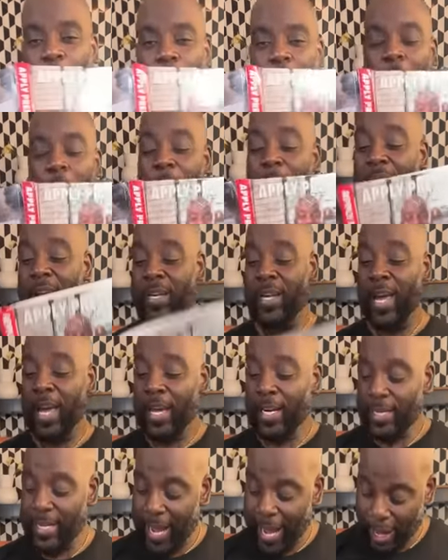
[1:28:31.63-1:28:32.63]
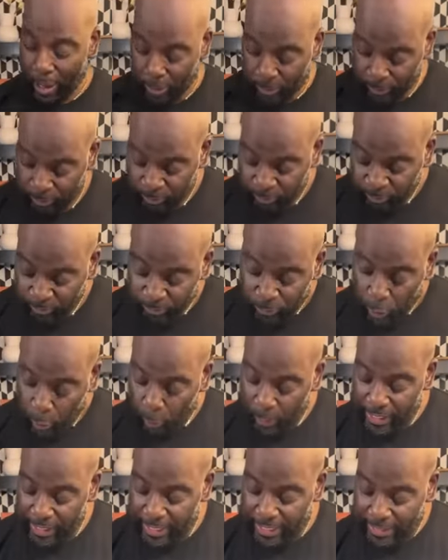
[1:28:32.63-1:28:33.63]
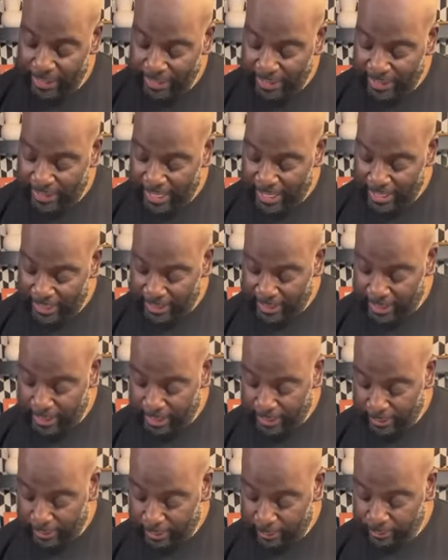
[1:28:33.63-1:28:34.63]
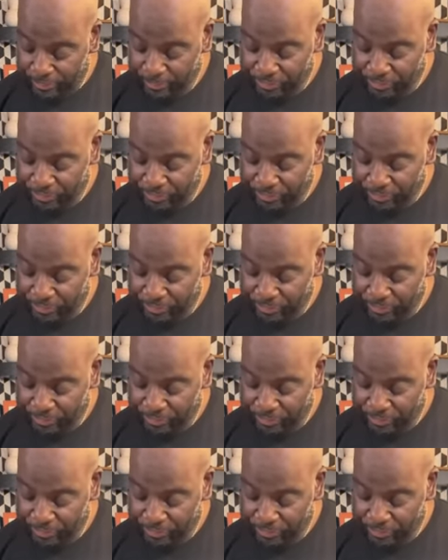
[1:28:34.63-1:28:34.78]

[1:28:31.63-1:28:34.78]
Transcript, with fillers: All right. Now, we need to season this